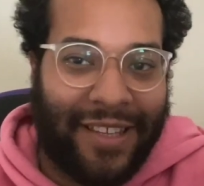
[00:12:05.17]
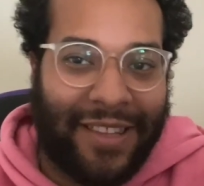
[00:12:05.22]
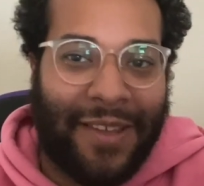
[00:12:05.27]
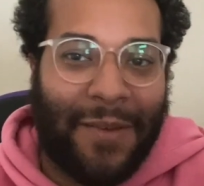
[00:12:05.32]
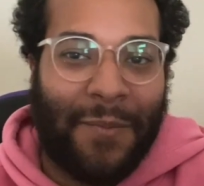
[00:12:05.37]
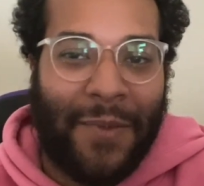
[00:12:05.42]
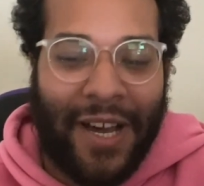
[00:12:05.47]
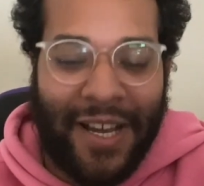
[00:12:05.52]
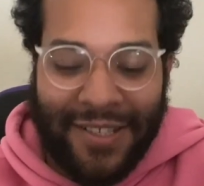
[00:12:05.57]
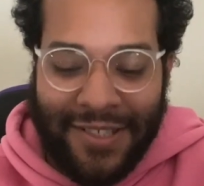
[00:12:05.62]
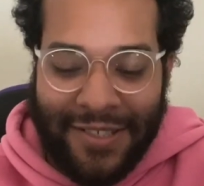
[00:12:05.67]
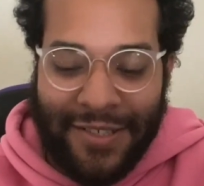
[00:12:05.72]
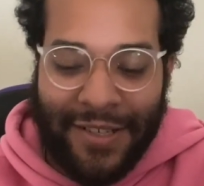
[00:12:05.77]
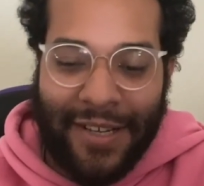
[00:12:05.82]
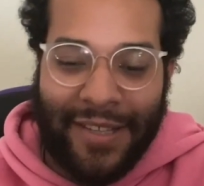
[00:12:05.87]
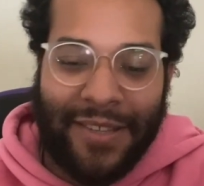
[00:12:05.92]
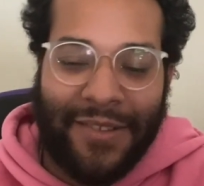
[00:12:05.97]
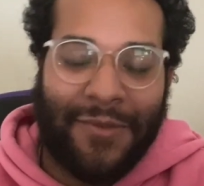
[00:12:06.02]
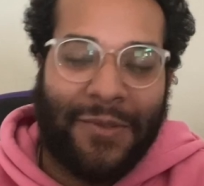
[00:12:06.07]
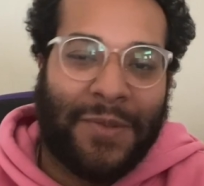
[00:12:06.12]
The monster I
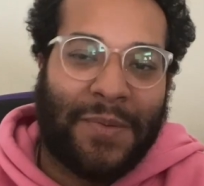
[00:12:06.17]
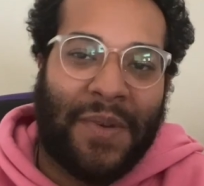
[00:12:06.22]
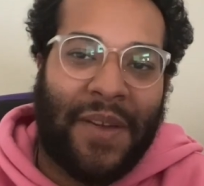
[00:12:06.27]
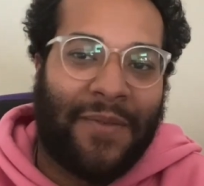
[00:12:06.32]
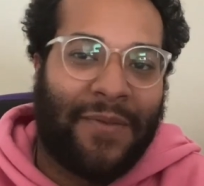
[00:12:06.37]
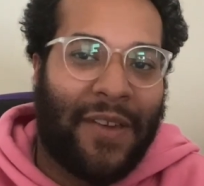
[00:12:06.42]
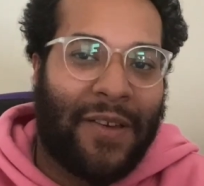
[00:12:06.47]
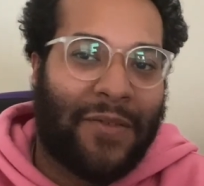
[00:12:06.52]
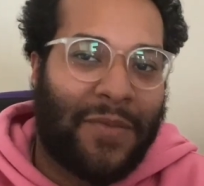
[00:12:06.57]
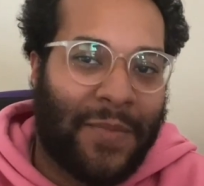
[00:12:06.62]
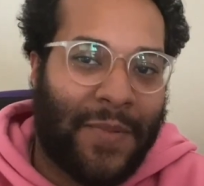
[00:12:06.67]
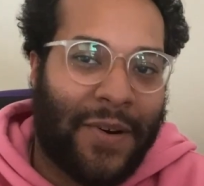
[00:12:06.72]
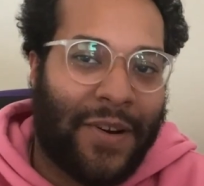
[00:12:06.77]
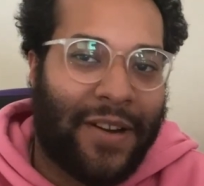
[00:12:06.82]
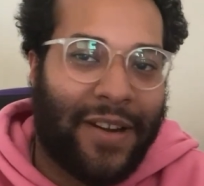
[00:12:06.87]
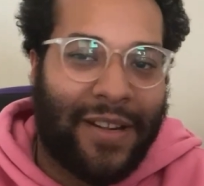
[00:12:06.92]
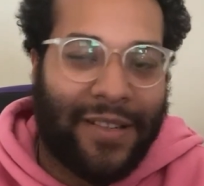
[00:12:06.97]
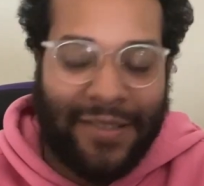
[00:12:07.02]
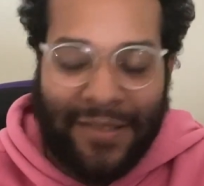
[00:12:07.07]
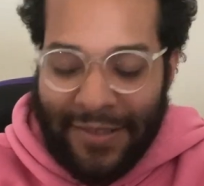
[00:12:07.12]
think was my favorite part,
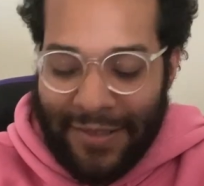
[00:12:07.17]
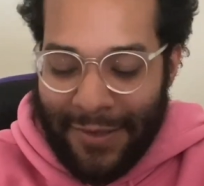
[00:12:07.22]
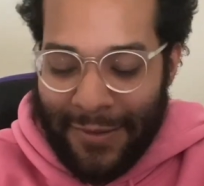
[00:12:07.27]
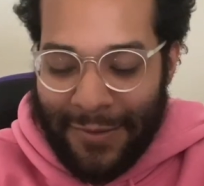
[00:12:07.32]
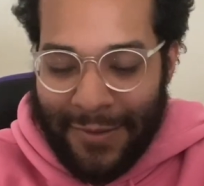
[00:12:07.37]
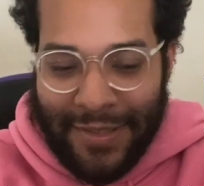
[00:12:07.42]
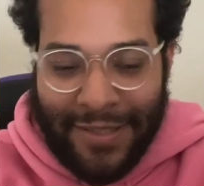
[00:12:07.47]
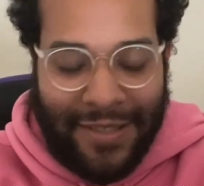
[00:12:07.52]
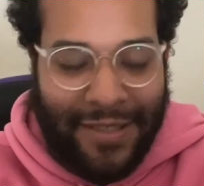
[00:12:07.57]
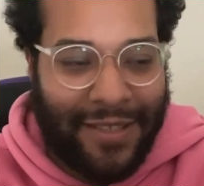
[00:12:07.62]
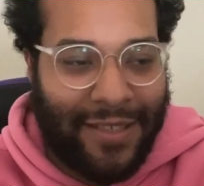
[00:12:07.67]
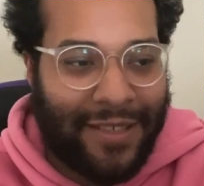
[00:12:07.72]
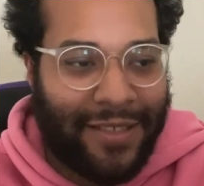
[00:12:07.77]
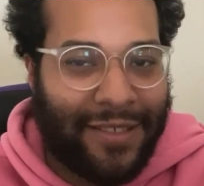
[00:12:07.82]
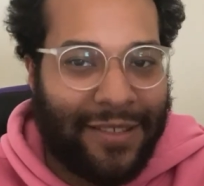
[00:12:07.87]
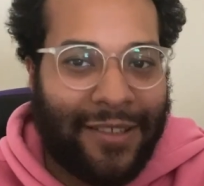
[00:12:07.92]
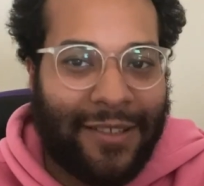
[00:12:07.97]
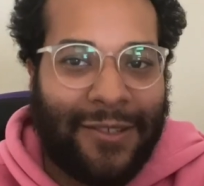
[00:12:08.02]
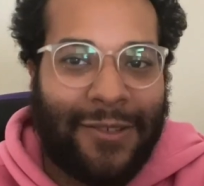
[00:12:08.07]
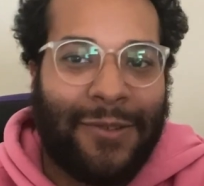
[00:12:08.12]
and so was the
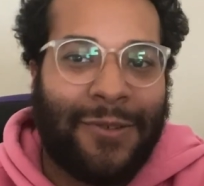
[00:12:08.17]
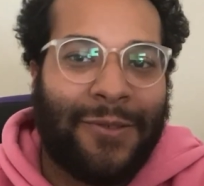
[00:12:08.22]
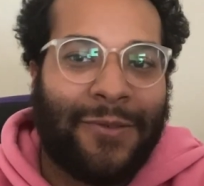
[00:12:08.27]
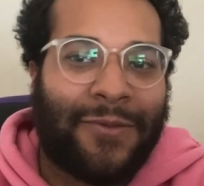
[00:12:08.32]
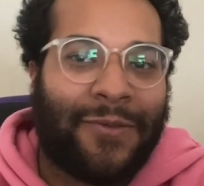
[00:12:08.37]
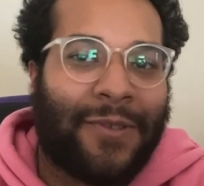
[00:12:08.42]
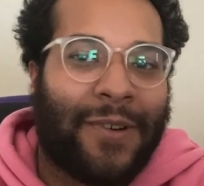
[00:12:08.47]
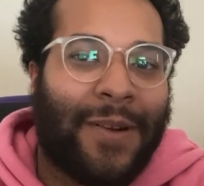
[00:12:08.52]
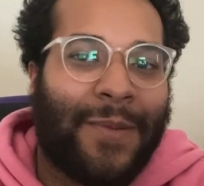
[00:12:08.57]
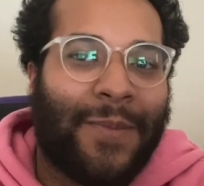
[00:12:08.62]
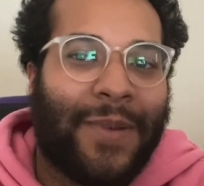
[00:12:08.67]
the dude from.